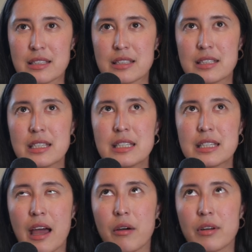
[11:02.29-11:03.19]
and see
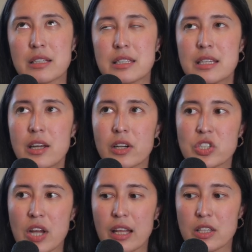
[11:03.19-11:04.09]
doubt and see our
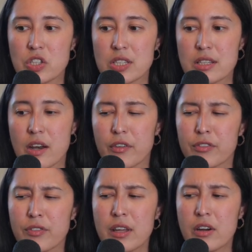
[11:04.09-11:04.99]
challenges and our
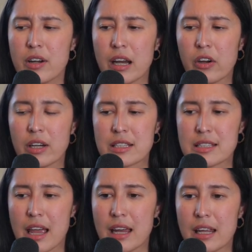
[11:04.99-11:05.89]
fear and our
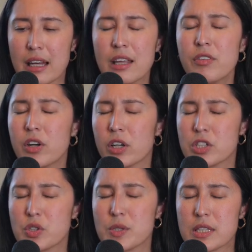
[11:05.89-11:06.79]
anxiety and even our
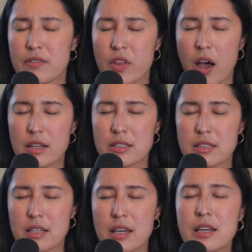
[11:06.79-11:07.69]
intrusive
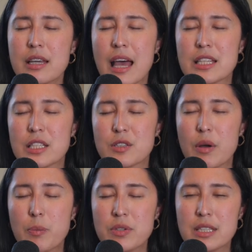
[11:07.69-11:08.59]
thoughts as
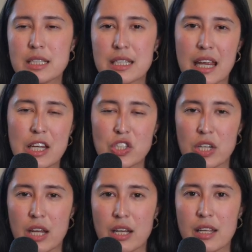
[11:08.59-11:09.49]
this
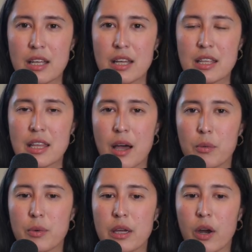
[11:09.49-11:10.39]
representation
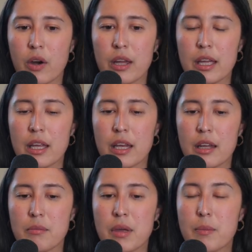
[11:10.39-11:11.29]
that we are
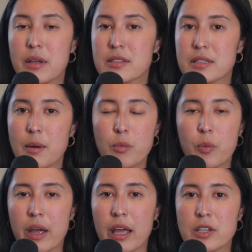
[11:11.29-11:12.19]
in maybe some
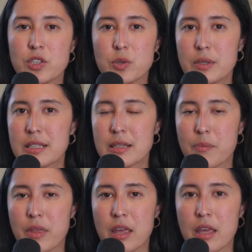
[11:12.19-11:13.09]
way doing
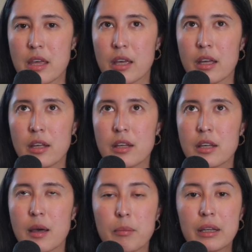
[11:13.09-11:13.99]
something
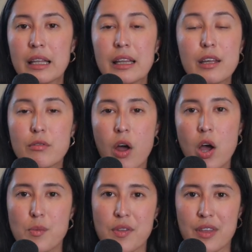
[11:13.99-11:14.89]
completely
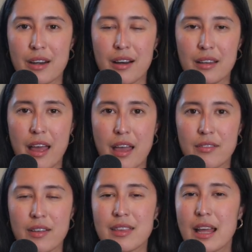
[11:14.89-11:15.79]
wrong within our
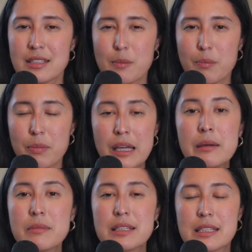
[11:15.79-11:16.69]
life. And that's a
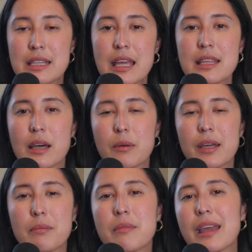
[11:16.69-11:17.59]
big mistake that we
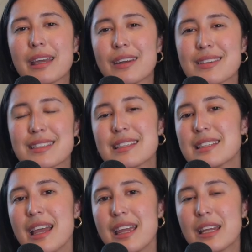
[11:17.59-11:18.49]
can make in our
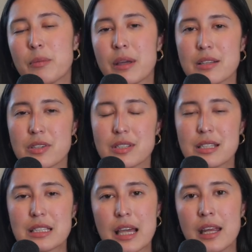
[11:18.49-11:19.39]
society, because our
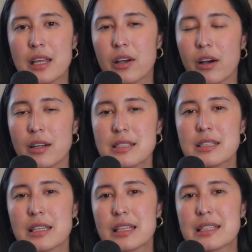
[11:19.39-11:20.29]
society
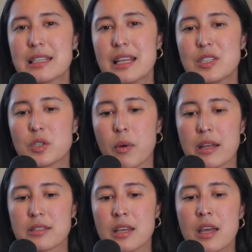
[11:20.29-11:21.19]
constantly says to
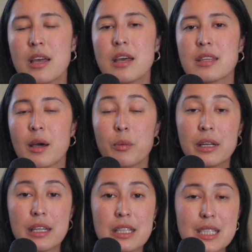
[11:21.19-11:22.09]
us that
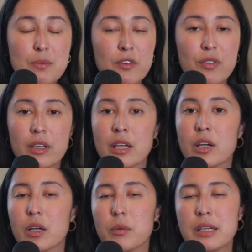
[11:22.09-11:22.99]
we need to be feeling
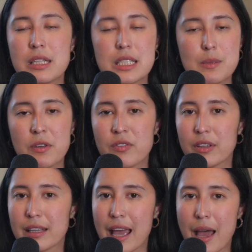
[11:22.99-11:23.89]
good, we need to be
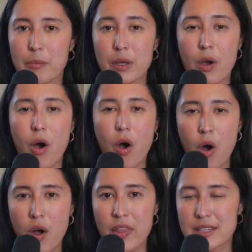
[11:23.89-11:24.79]
feeling happy
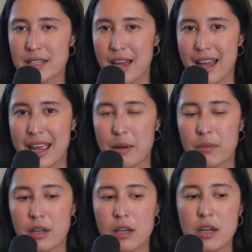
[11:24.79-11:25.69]
all the time.